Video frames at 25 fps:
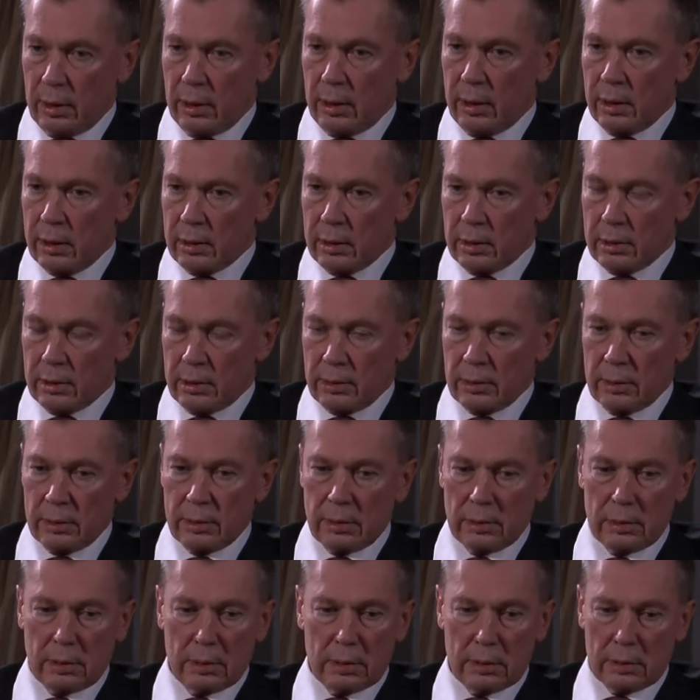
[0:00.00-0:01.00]
and
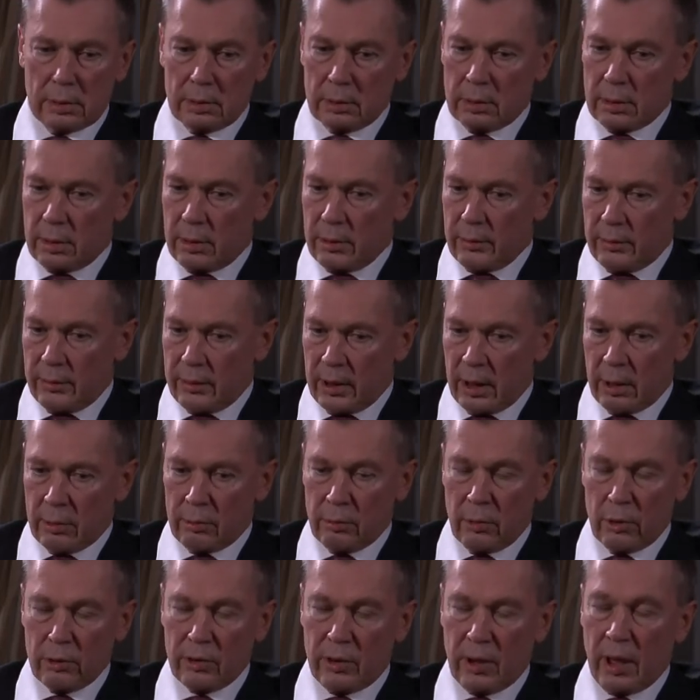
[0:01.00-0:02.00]
there
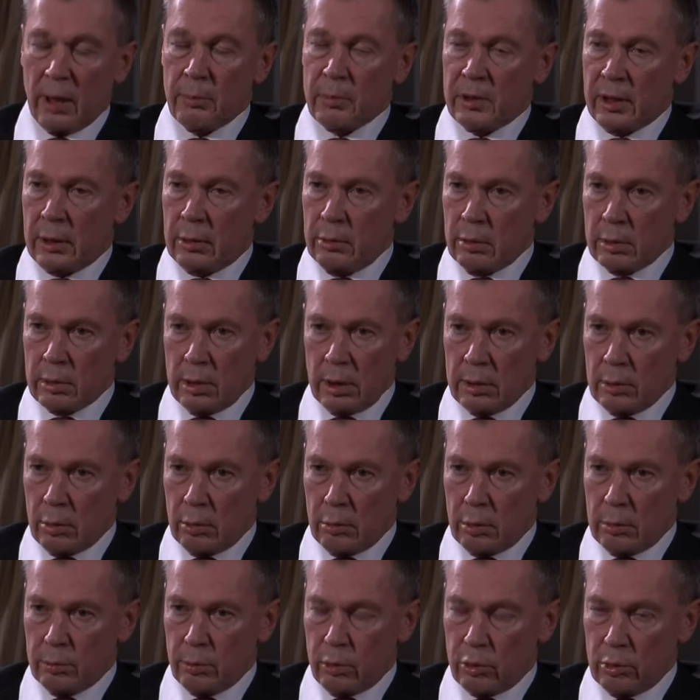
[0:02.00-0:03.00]
was absolutely
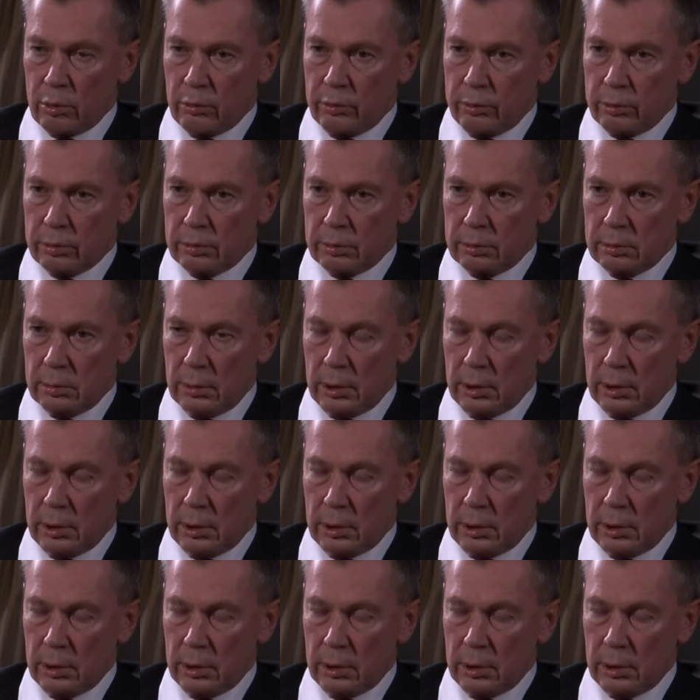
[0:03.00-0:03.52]
no proof